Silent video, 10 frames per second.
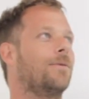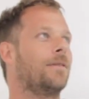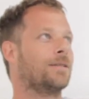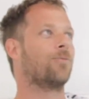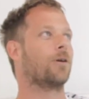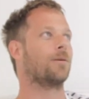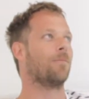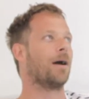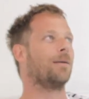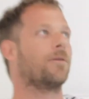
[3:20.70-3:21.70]
his work in
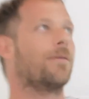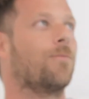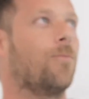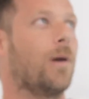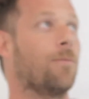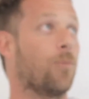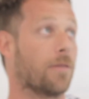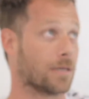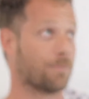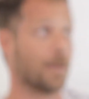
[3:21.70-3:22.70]
mind and with
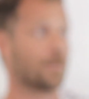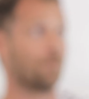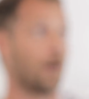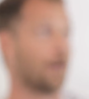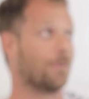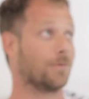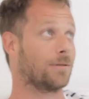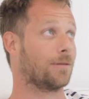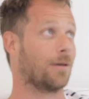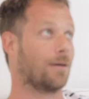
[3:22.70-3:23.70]
the space in mind
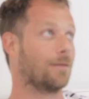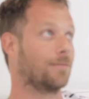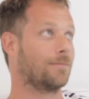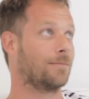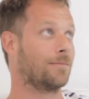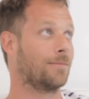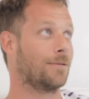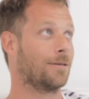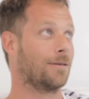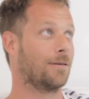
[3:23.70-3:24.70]

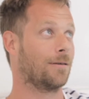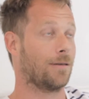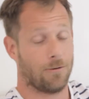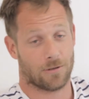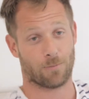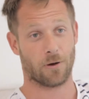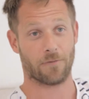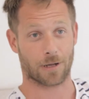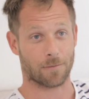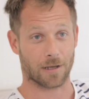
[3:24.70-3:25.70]
was
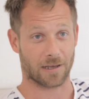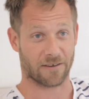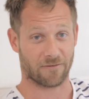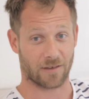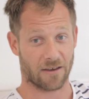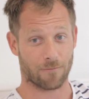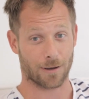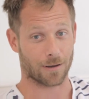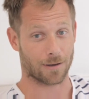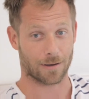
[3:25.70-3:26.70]
perfect. I mean, it gave
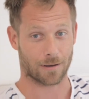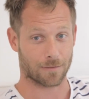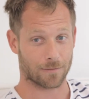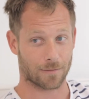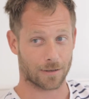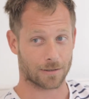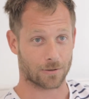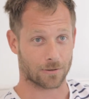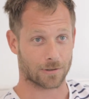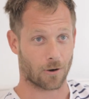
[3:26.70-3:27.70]
me a
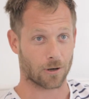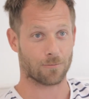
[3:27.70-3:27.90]
sort of starting